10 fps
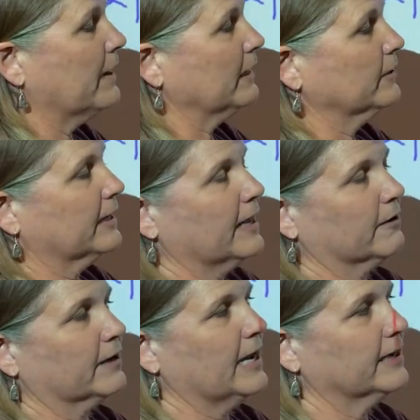by looking at
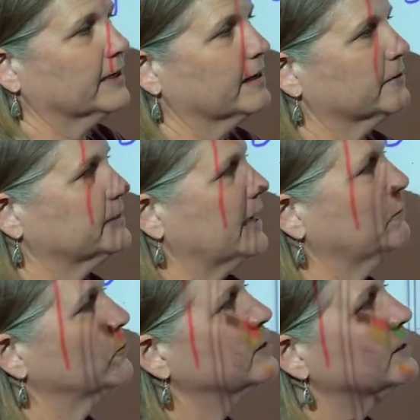our calculator
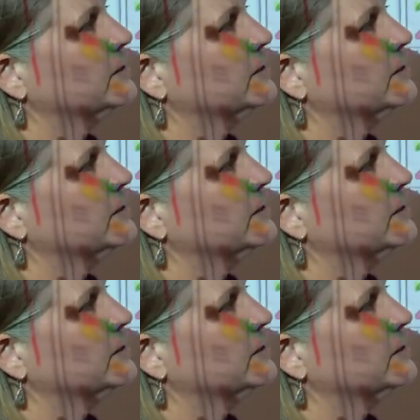table.